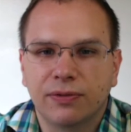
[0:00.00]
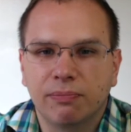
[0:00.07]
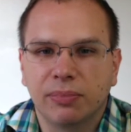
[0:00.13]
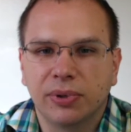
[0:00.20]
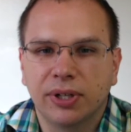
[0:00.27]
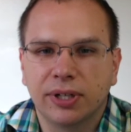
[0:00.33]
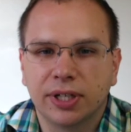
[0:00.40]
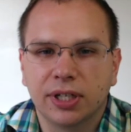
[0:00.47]

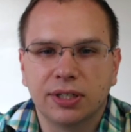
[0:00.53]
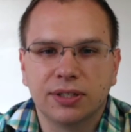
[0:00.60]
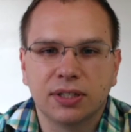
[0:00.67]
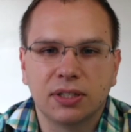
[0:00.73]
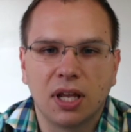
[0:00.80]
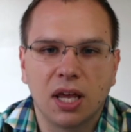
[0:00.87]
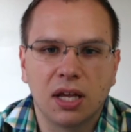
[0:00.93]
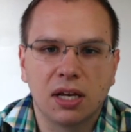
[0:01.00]
plugins
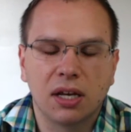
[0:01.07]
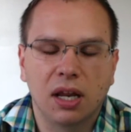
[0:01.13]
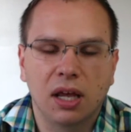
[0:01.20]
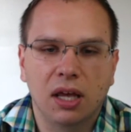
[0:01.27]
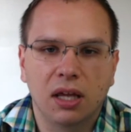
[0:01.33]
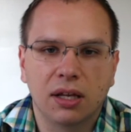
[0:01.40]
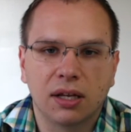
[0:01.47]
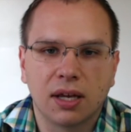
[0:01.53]

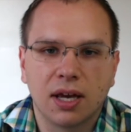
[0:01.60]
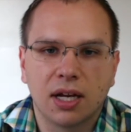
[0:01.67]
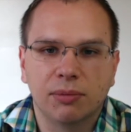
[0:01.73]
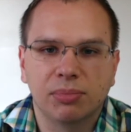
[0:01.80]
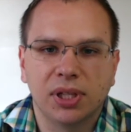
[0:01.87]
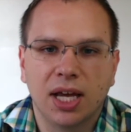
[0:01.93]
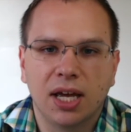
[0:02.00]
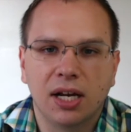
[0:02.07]
and kind of
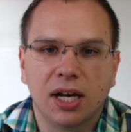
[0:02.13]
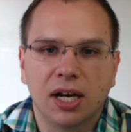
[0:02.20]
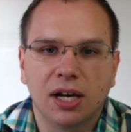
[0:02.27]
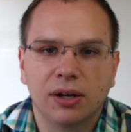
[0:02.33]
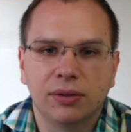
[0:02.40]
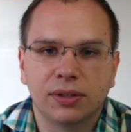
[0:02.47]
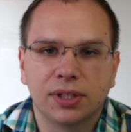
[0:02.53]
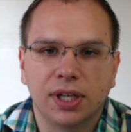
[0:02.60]
plan
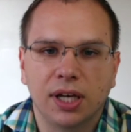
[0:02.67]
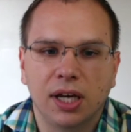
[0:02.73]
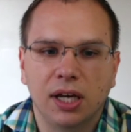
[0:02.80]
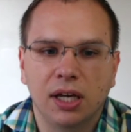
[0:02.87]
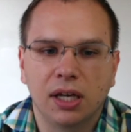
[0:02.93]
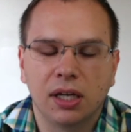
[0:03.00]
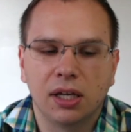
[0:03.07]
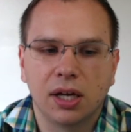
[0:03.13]
out
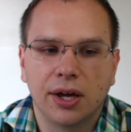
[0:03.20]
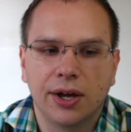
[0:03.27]
a